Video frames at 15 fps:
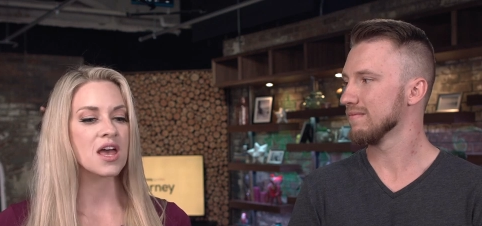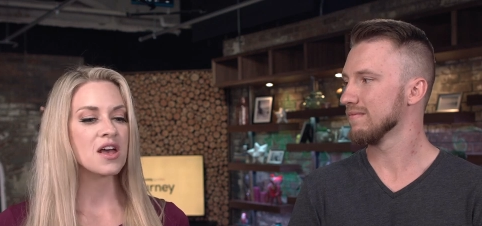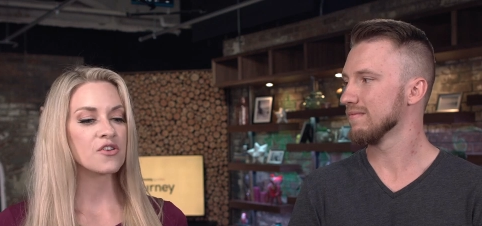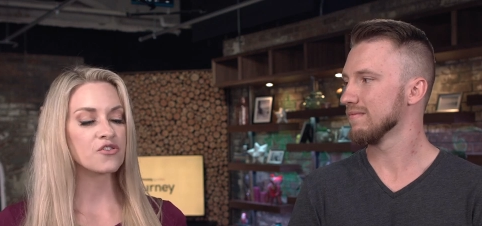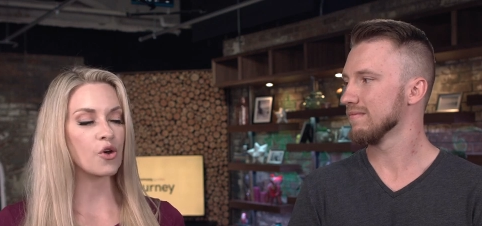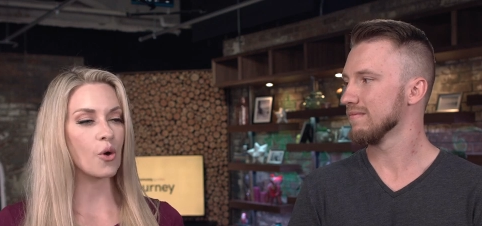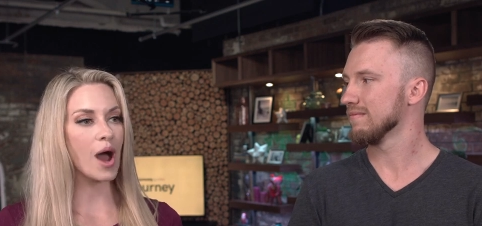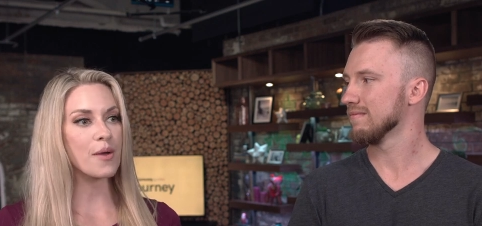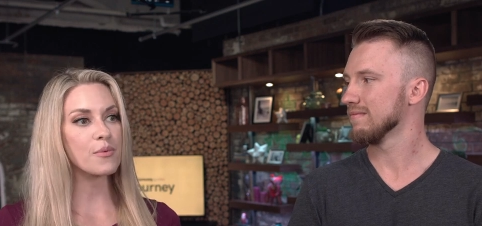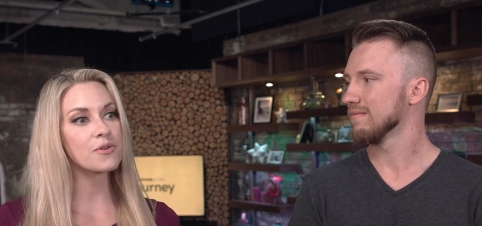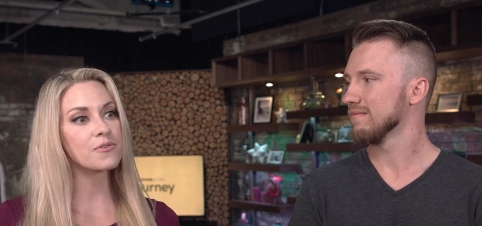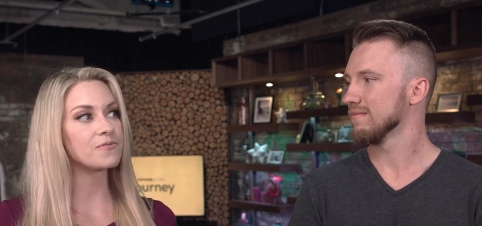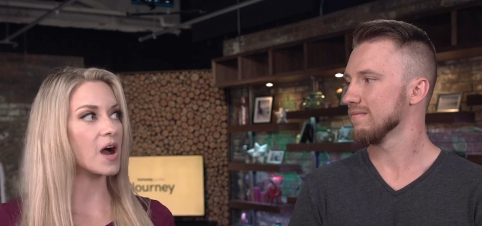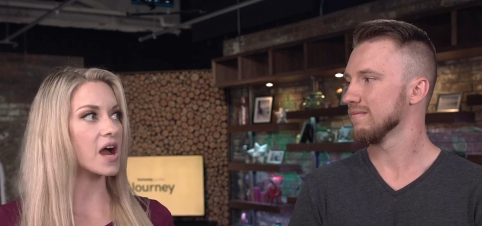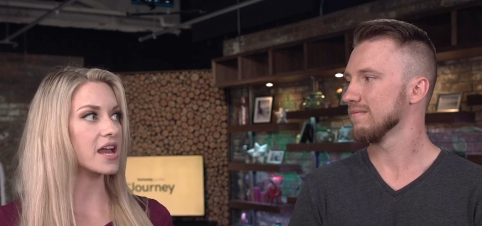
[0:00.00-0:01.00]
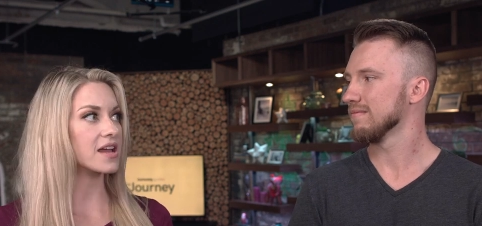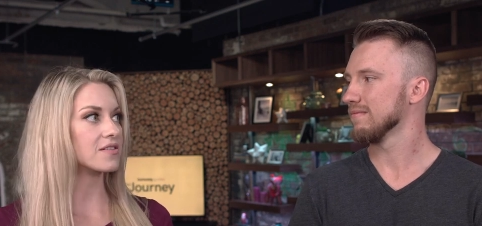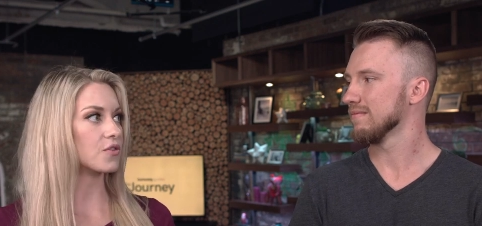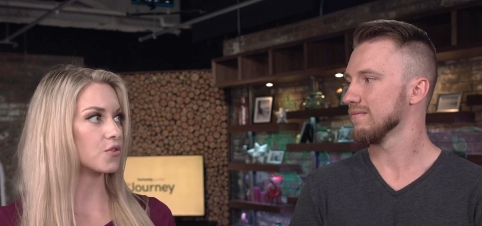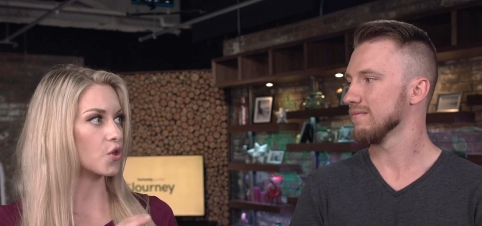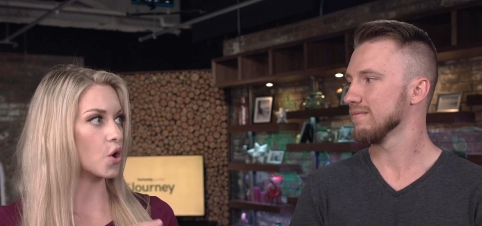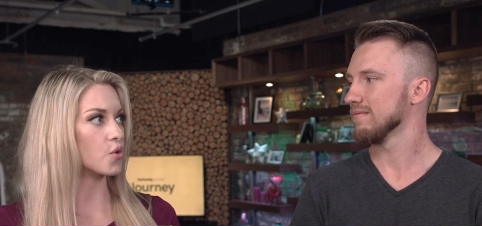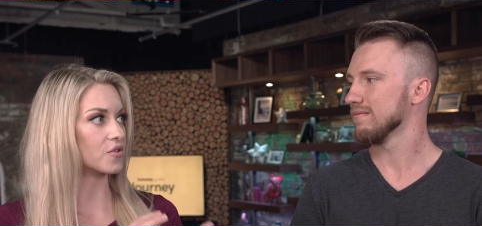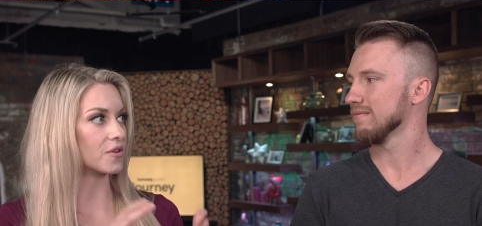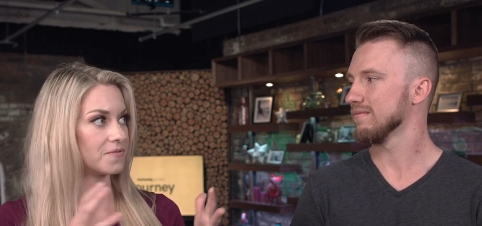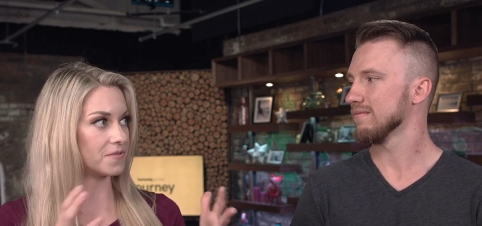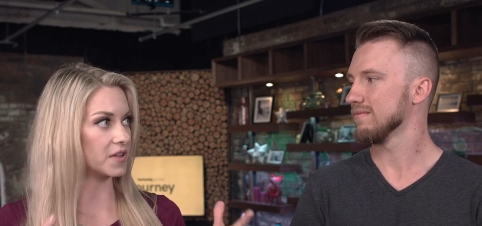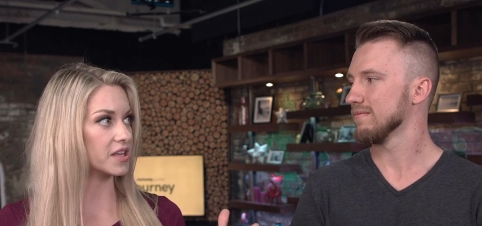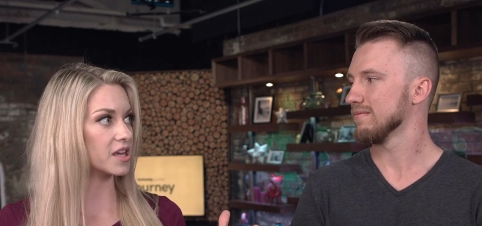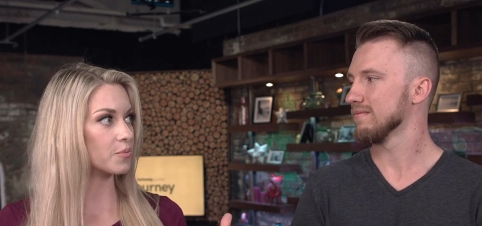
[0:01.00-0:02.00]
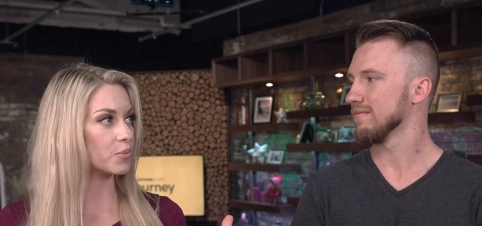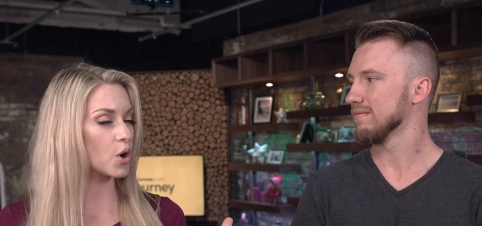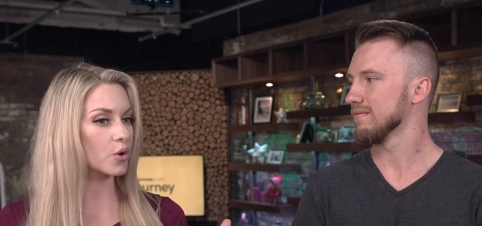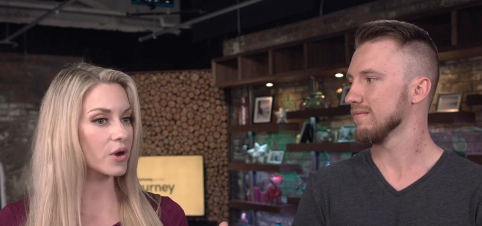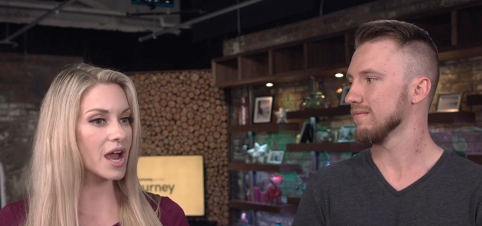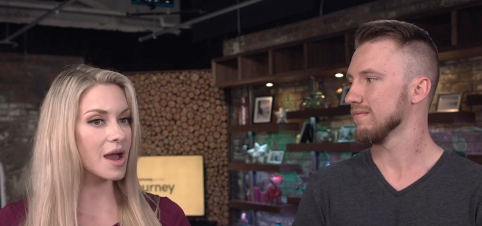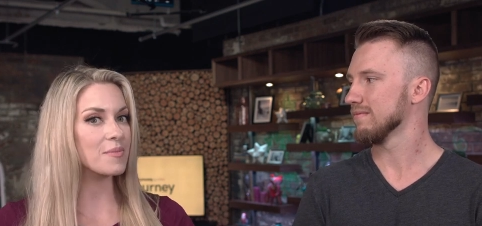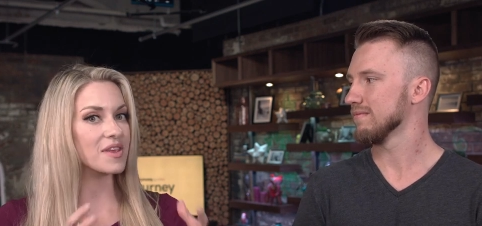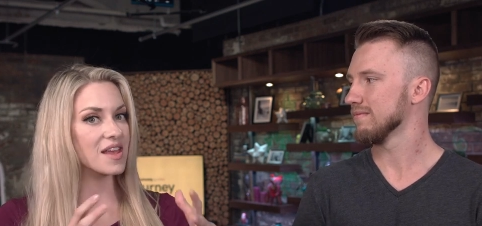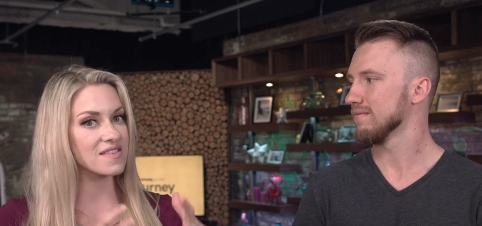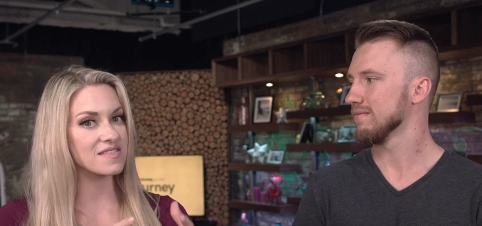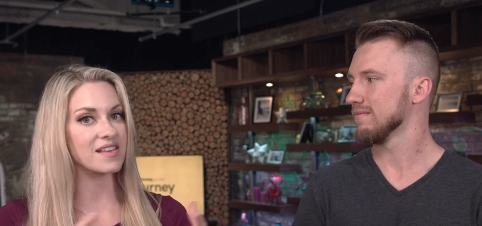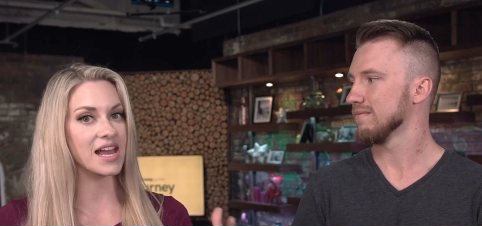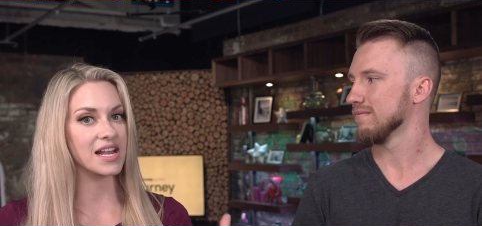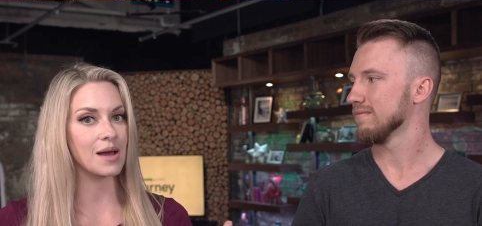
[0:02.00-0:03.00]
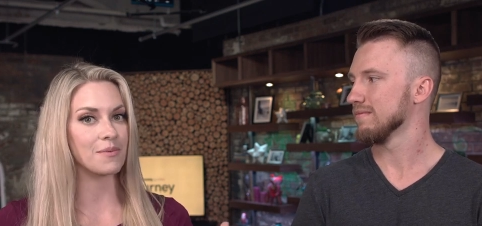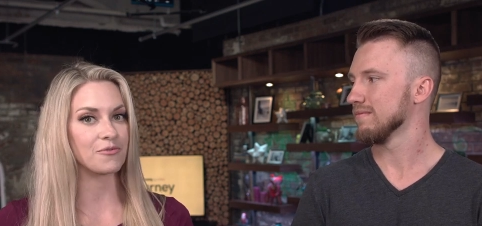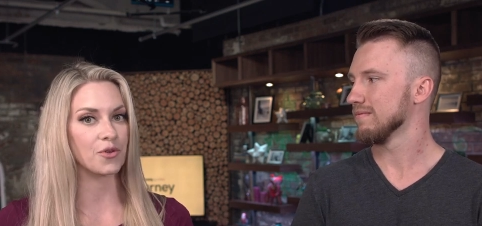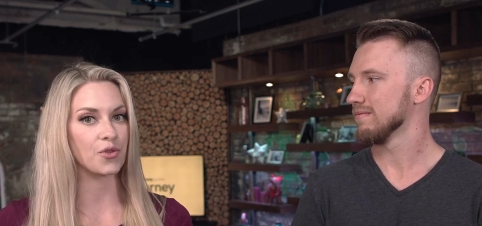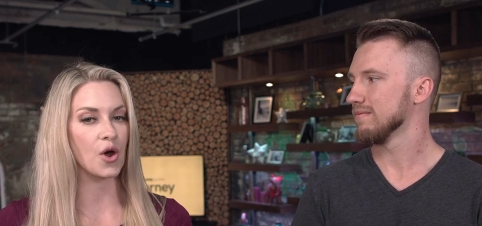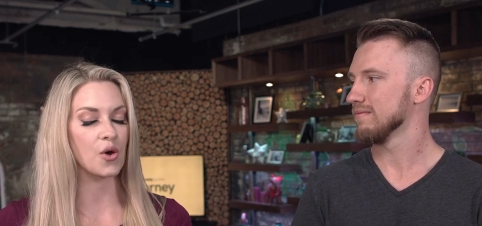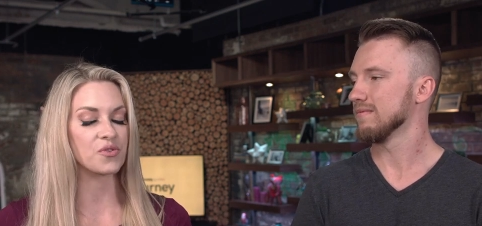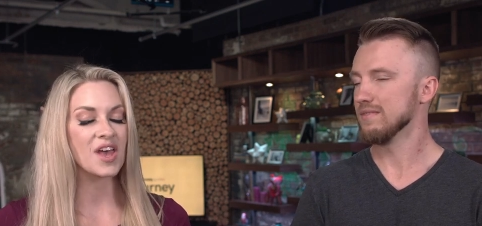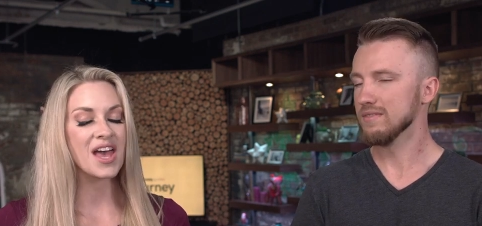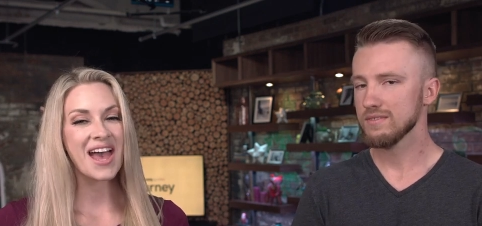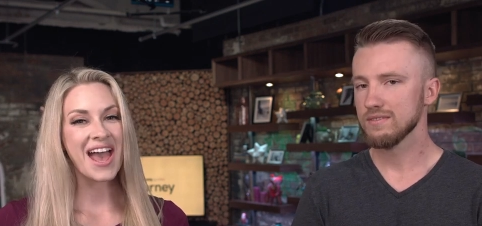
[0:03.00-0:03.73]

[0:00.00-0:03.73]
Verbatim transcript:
Speaker 1: So I would find those affiliate programs and sign up for those.